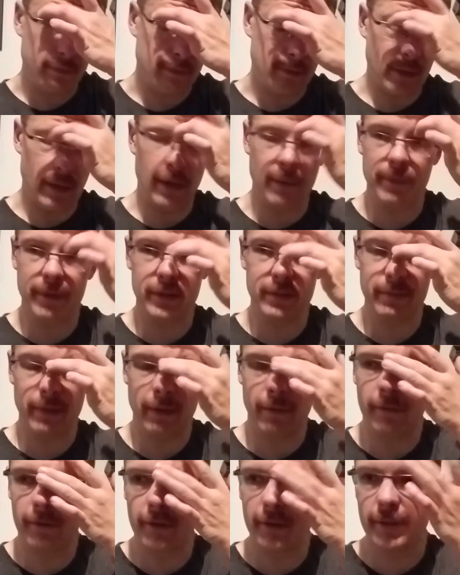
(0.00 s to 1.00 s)
Epic
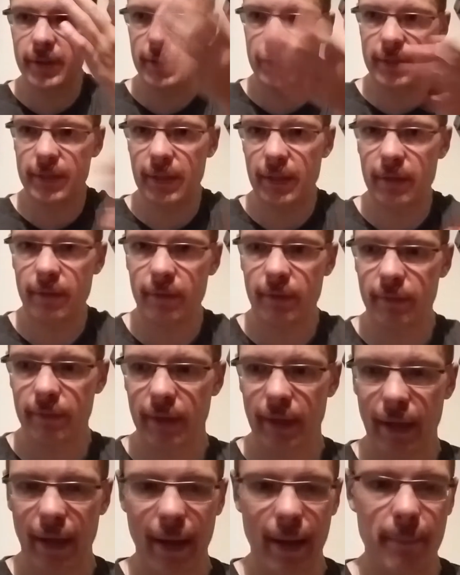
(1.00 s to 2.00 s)
Spell Wars is another one.
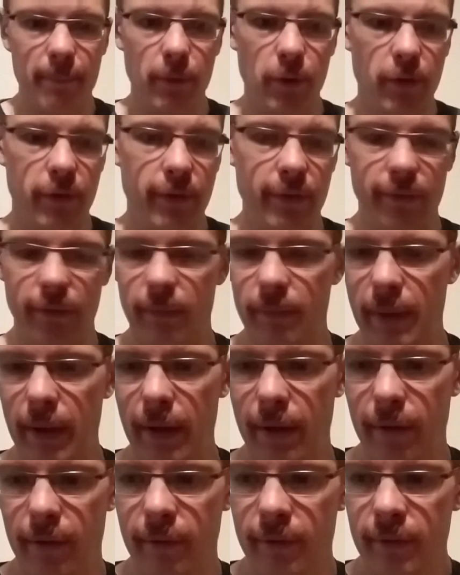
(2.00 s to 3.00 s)
We got, I got both of them
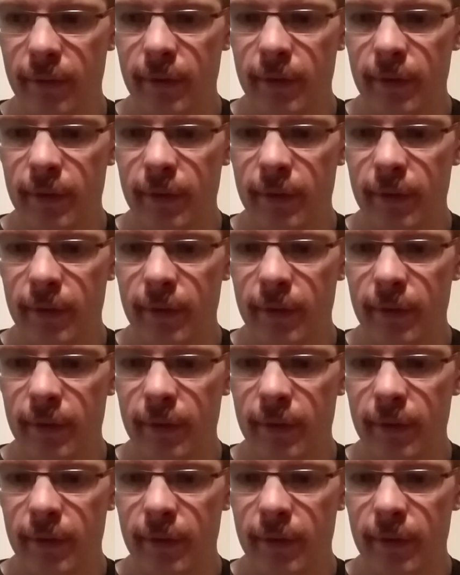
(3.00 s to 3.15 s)
now.